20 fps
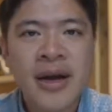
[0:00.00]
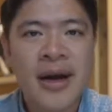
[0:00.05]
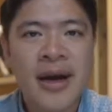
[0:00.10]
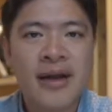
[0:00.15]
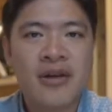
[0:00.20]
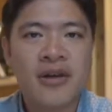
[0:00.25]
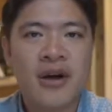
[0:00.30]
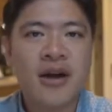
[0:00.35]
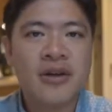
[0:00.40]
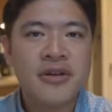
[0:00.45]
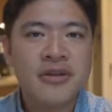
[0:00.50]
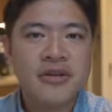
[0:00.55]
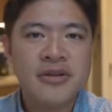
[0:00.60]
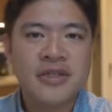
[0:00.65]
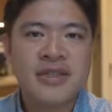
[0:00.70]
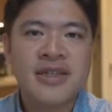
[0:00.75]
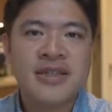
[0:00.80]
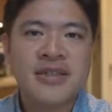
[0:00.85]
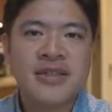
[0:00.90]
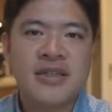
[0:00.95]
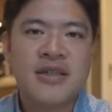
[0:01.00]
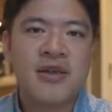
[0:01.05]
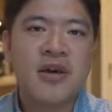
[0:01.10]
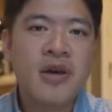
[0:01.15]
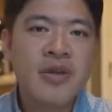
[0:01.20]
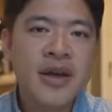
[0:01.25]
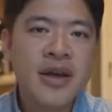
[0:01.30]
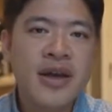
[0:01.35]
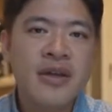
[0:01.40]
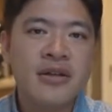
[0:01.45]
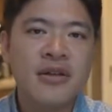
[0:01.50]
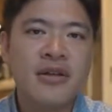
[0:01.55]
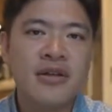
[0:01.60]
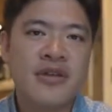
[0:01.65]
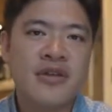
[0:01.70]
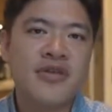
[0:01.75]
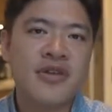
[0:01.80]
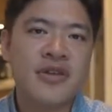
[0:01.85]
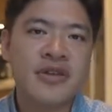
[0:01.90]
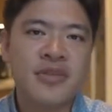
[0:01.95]
And auditors can say, oh yeah,
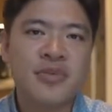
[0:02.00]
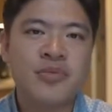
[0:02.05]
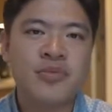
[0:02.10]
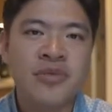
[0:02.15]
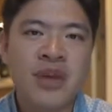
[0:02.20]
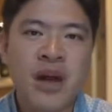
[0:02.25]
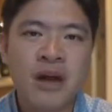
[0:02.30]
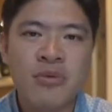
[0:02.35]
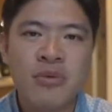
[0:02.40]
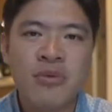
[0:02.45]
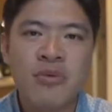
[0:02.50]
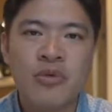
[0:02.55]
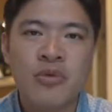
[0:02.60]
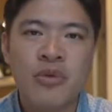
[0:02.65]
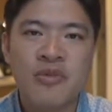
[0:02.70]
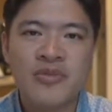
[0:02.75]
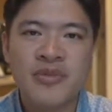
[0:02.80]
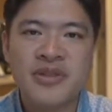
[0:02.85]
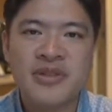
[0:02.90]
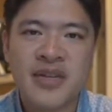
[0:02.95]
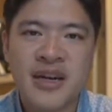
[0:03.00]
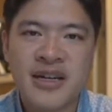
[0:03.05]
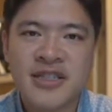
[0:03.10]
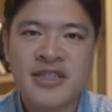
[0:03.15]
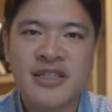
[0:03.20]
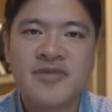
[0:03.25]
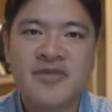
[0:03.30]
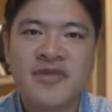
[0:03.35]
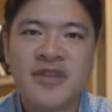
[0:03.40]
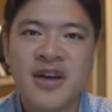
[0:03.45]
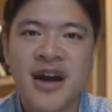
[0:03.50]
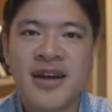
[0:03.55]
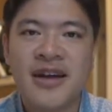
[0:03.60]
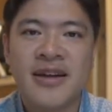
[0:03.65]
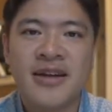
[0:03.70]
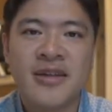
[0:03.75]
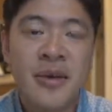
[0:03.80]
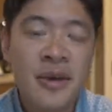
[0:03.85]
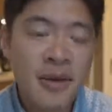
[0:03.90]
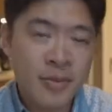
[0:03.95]
look, if there's a problem with production, if
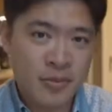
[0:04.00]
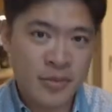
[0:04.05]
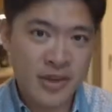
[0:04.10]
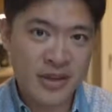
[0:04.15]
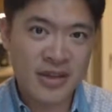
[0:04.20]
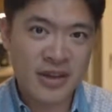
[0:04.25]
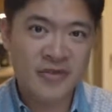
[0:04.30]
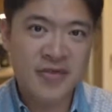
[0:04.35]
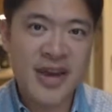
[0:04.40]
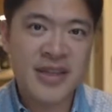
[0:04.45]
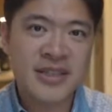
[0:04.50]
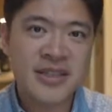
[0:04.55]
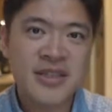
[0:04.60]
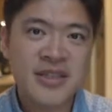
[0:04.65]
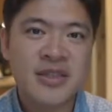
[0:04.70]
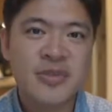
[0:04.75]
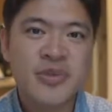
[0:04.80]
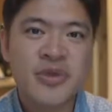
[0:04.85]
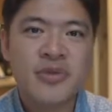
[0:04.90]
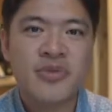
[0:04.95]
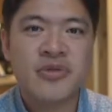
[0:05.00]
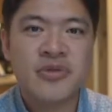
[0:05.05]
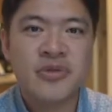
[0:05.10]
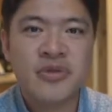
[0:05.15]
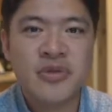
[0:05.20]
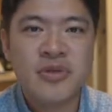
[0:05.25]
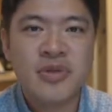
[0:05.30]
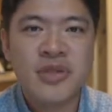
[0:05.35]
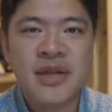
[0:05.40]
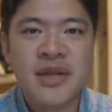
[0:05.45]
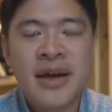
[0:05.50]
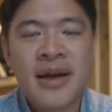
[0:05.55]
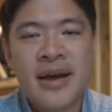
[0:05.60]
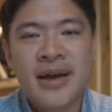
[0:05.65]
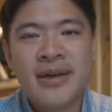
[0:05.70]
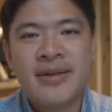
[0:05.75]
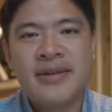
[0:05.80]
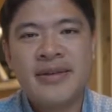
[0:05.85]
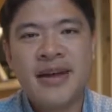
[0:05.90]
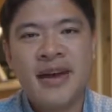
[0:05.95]
not enough vaccine is being produced,
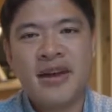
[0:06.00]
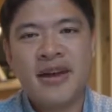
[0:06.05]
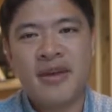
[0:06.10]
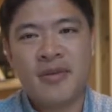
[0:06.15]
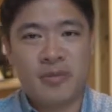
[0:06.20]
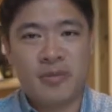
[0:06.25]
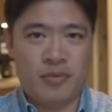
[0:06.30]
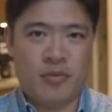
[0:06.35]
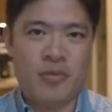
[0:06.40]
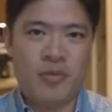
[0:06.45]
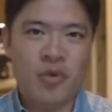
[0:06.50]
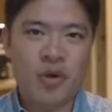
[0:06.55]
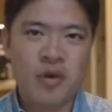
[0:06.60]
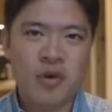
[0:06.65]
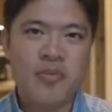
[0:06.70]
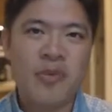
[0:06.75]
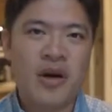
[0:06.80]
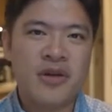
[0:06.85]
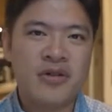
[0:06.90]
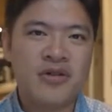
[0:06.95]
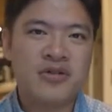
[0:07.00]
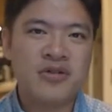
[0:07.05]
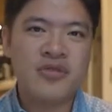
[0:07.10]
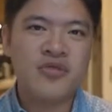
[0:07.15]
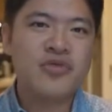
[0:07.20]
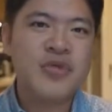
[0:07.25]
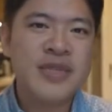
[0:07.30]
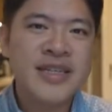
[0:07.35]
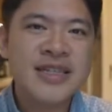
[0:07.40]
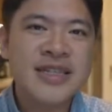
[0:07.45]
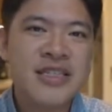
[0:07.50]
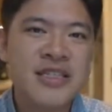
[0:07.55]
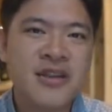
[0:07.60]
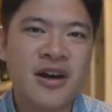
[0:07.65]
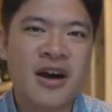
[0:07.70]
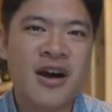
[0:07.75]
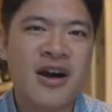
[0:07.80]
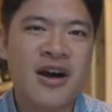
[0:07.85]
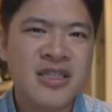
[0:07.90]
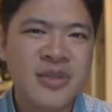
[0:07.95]
and yet more bottles reach
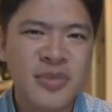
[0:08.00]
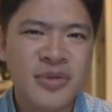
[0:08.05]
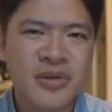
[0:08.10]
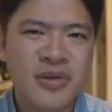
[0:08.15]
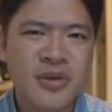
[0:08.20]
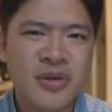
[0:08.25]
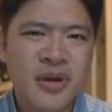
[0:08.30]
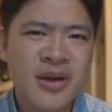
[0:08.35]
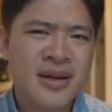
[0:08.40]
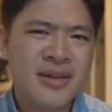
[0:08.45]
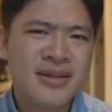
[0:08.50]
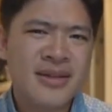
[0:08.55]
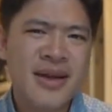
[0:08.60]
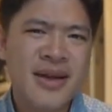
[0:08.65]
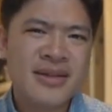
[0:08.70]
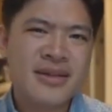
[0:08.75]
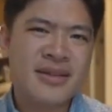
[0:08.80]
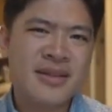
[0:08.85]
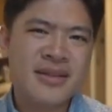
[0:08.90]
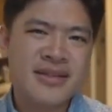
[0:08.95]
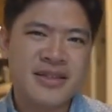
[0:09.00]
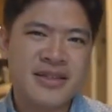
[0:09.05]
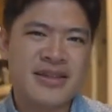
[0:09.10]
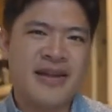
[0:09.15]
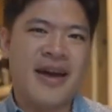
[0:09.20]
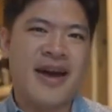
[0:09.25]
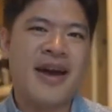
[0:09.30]
the hospital, that doesn't